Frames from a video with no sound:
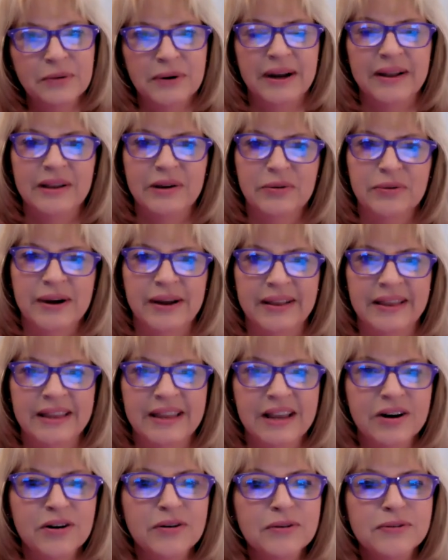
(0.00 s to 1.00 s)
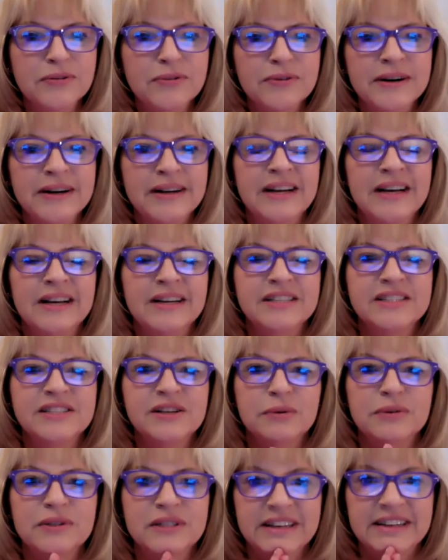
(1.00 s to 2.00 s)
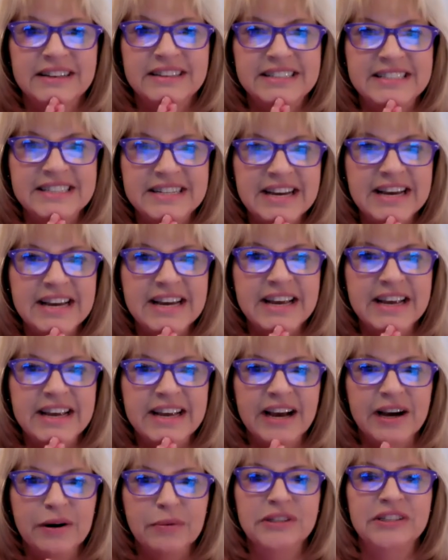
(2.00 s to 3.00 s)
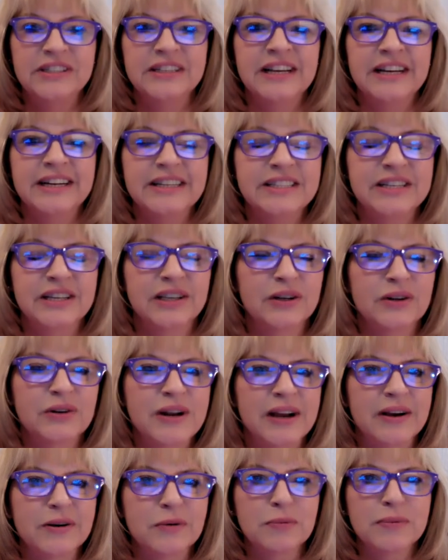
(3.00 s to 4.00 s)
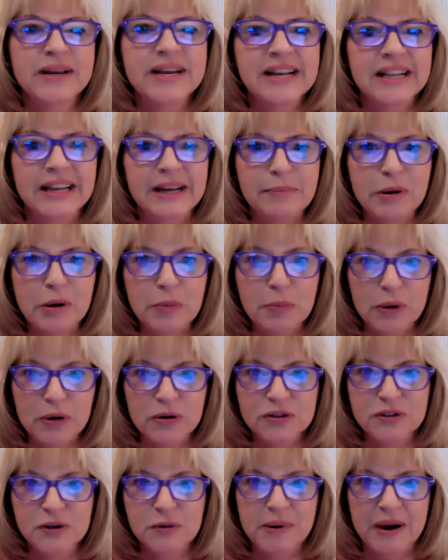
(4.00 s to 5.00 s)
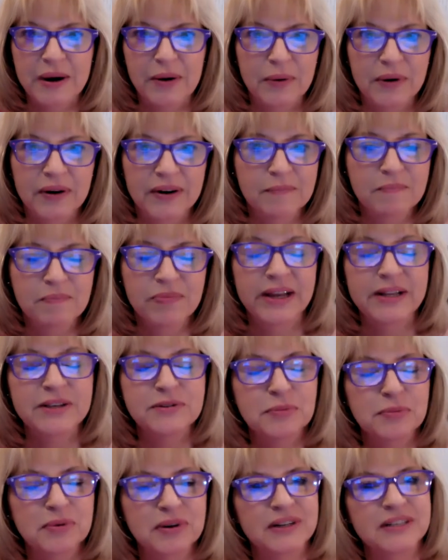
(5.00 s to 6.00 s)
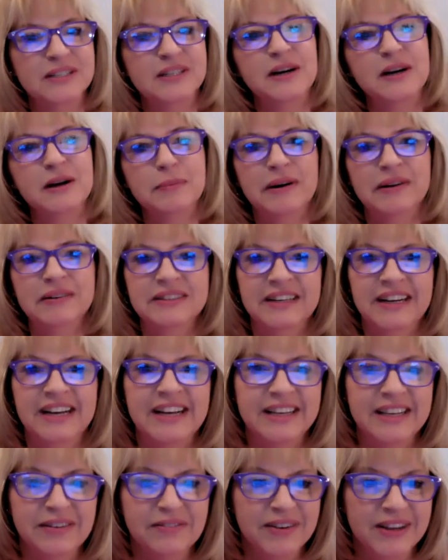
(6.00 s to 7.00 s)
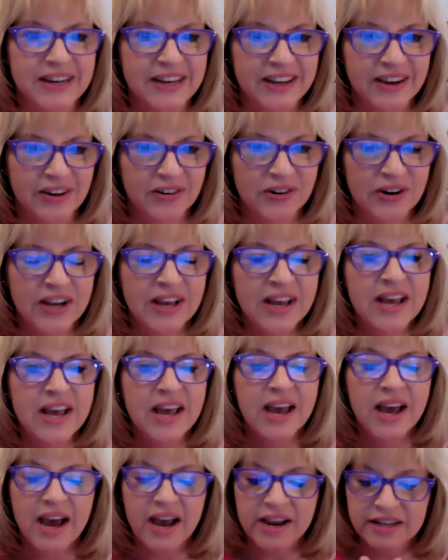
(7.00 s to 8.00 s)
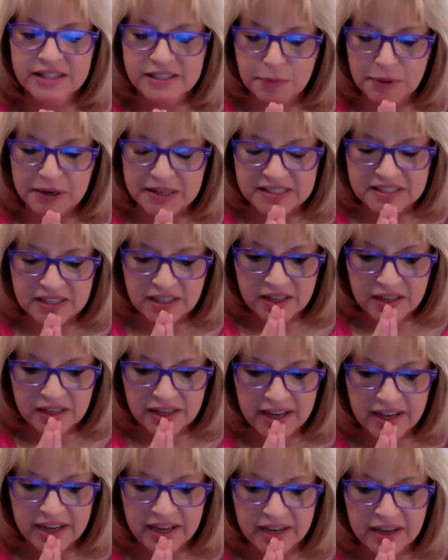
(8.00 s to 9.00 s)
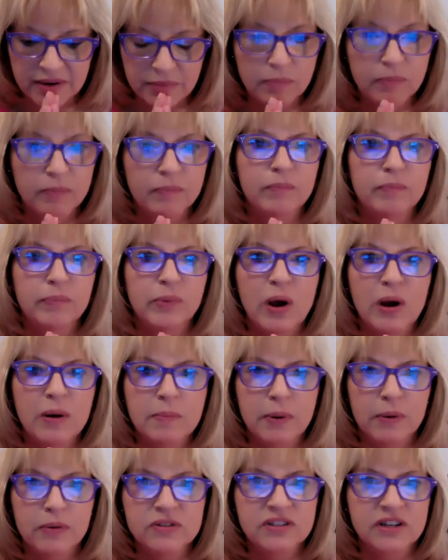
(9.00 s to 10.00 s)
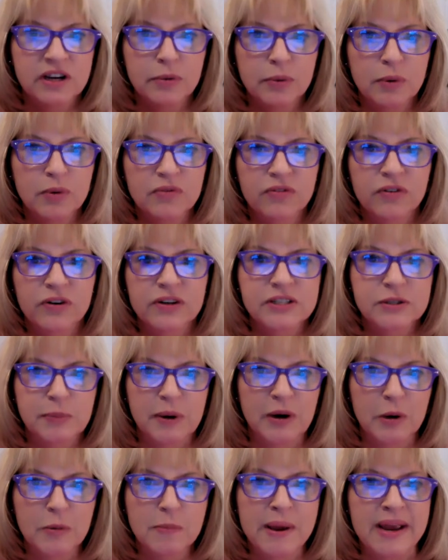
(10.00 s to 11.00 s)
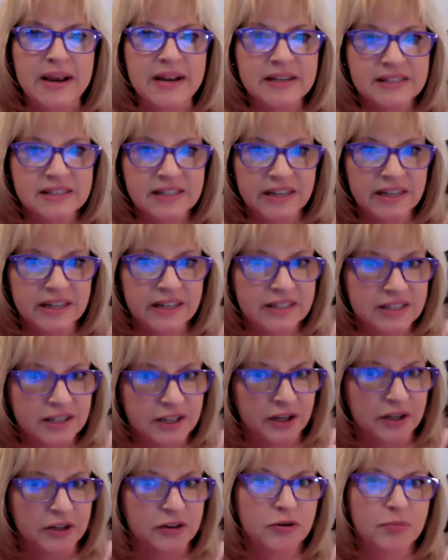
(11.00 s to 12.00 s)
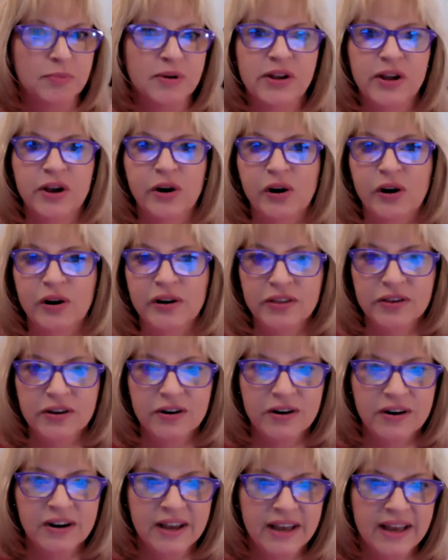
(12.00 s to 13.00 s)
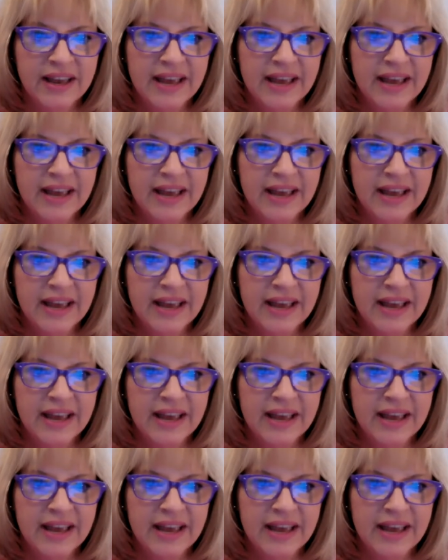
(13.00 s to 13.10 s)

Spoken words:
Hello, hello. So today, how would you like to learn how to reclaim your personal power? That's what we're going to talk about today in the video. It's based on a blog post I wrote for Aspire magazine as a contributing author.